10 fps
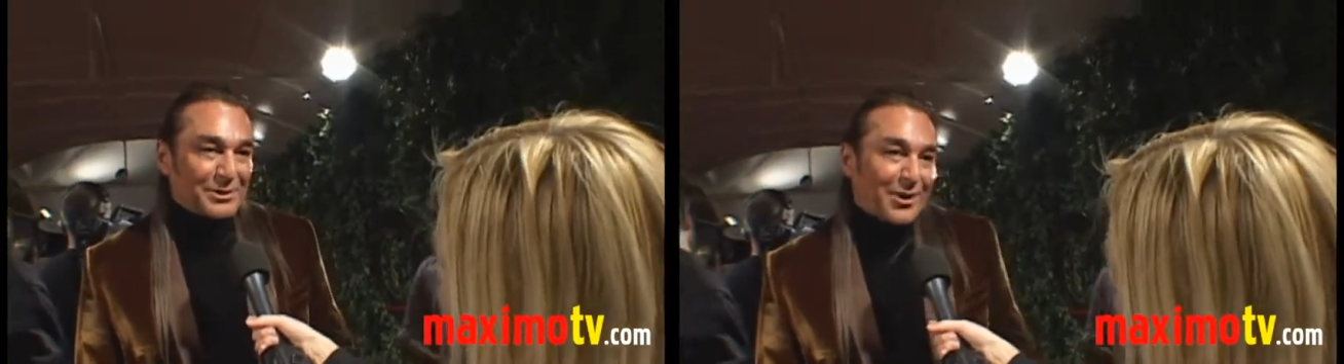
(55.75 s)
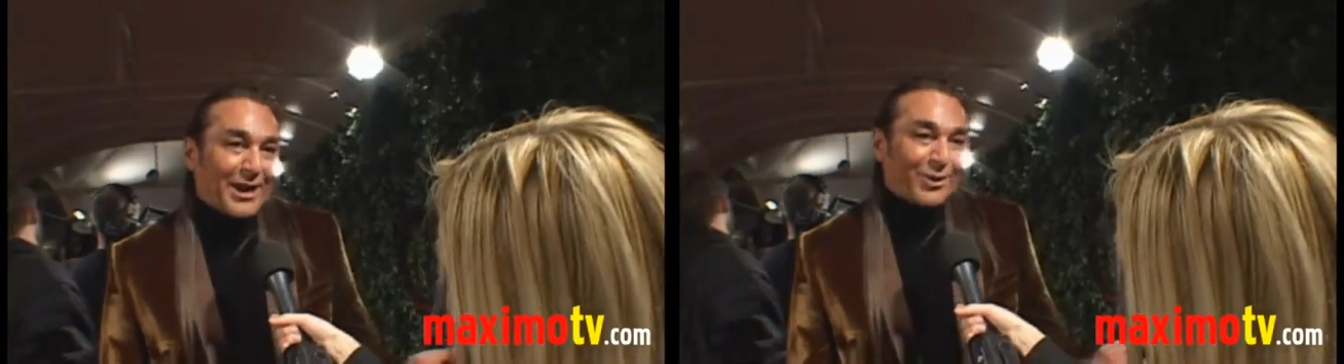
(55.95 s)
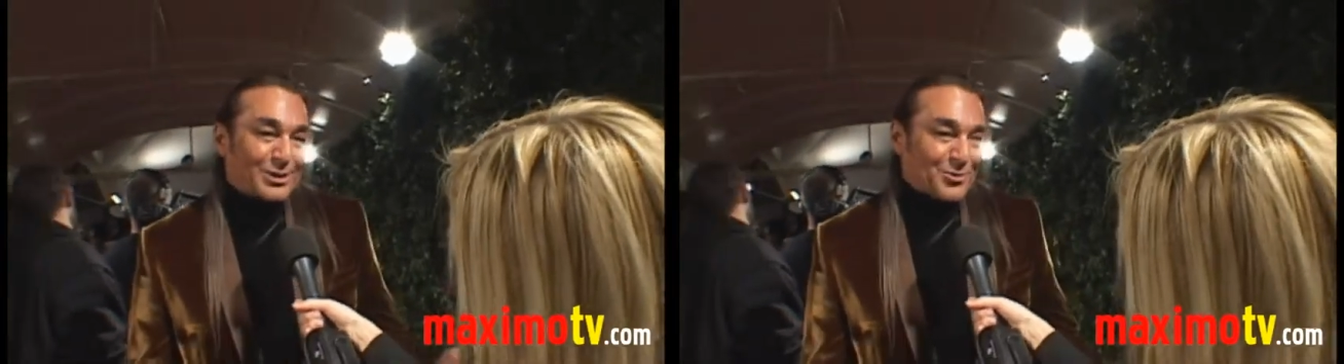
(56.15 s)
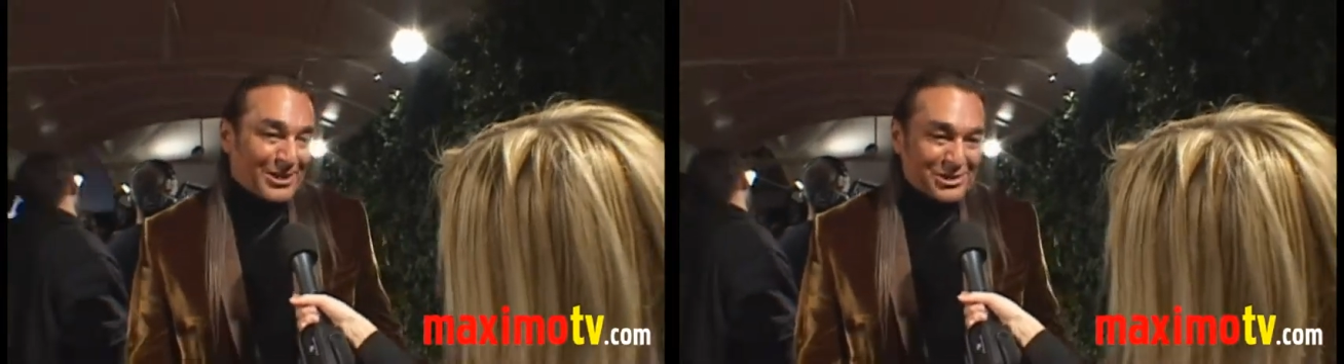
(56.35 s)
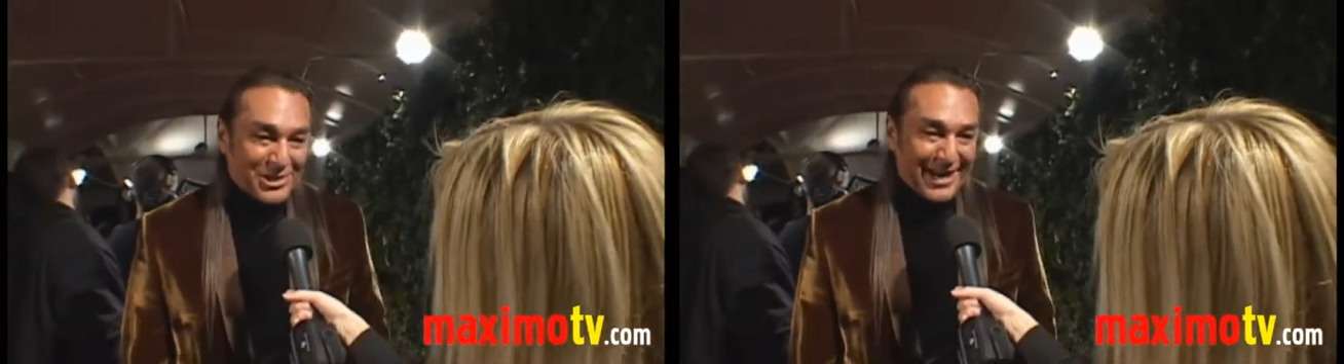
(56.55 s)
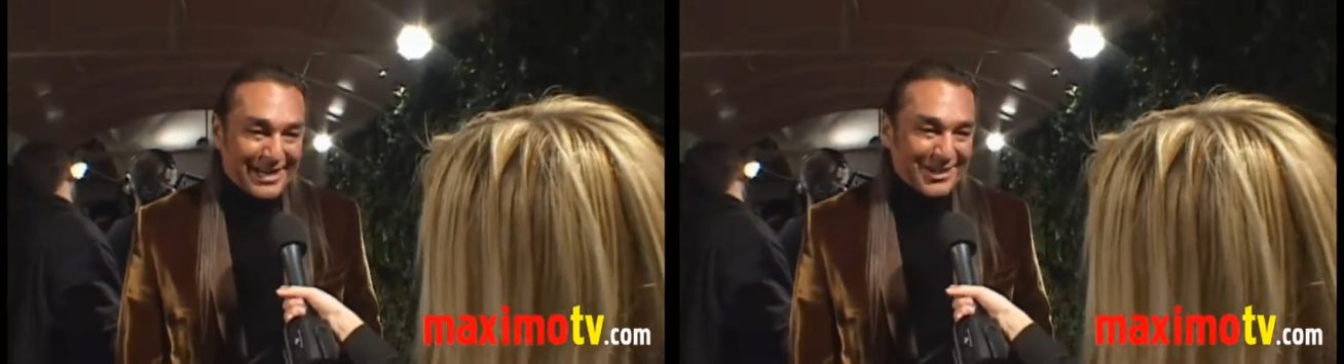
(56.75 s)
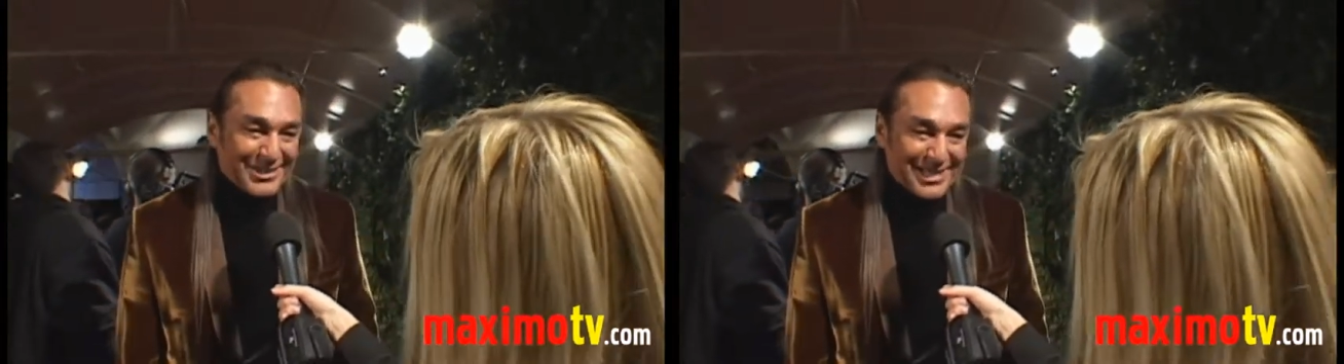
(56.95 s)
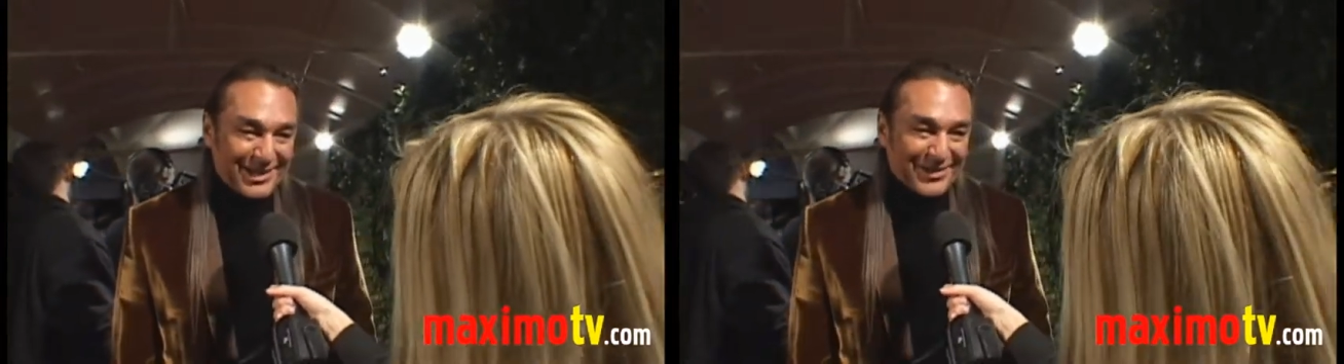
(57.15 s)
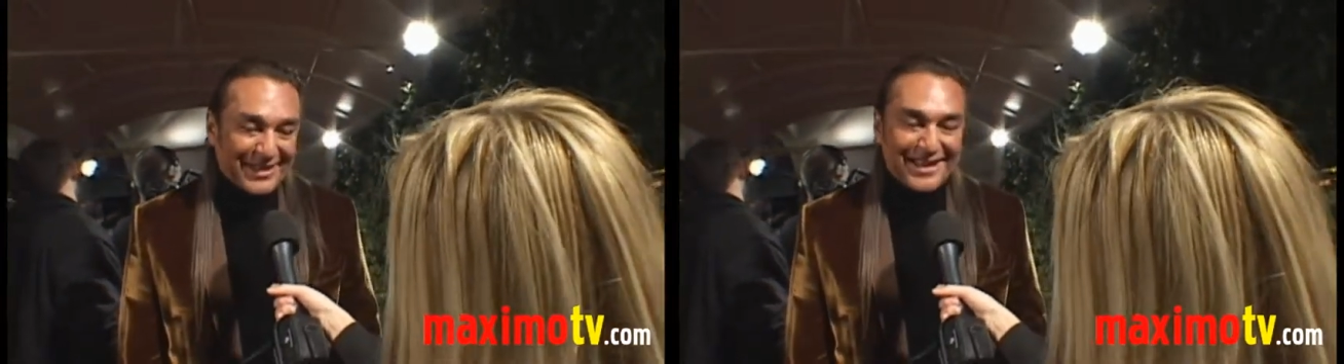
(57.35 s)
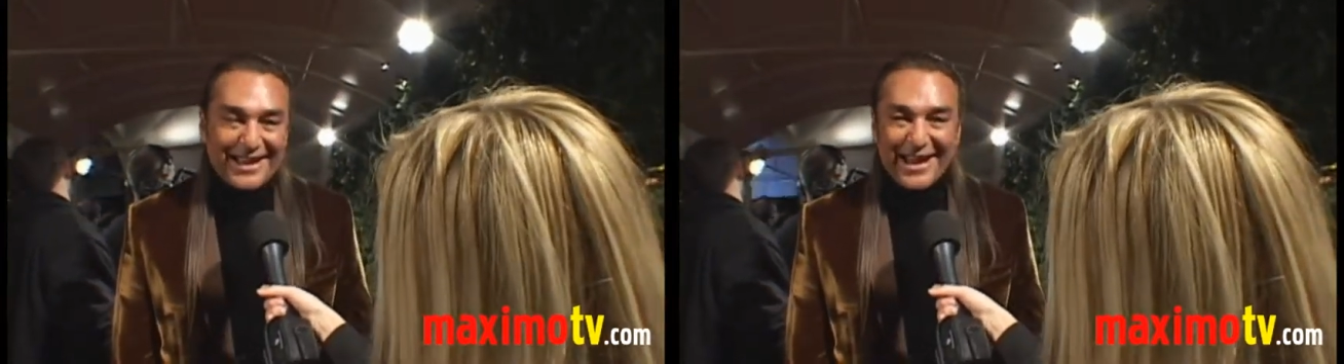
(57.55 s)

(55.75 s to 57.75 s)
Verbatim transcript: but your hair looks really shiny. It looks healthy.